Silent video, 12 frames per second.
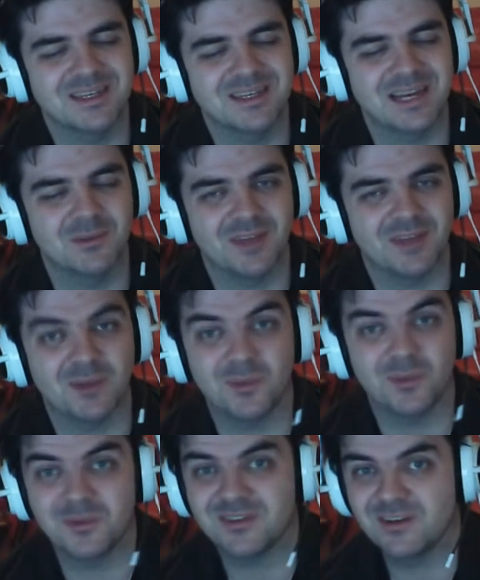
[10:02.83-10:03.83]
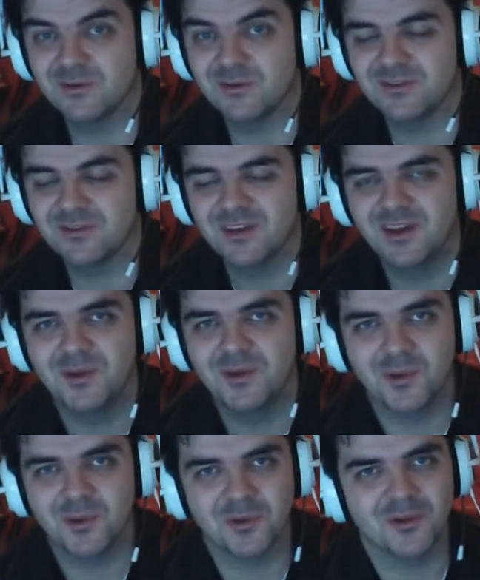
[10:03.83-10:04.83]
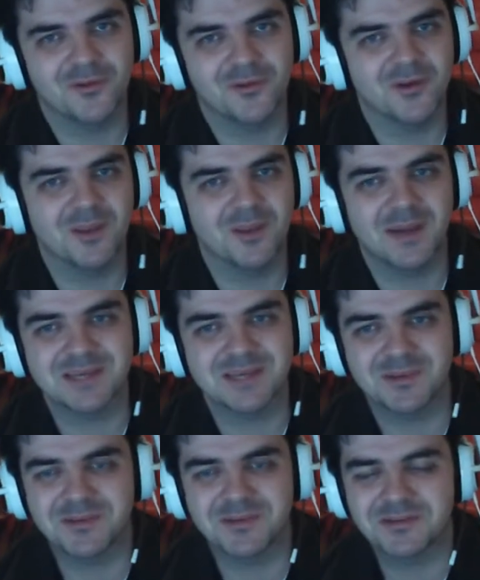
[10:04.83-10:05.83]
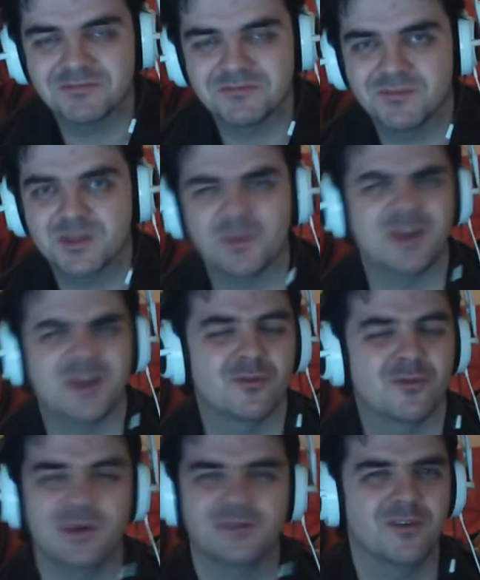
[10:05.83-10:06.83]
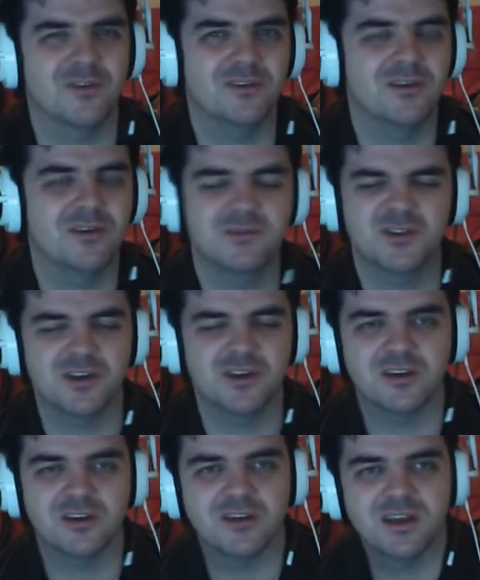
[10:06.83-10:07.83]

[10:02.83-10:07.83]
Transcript: with that when we see those, when we're going through all the past papers, which will be great fun. I'm sure you'll agree.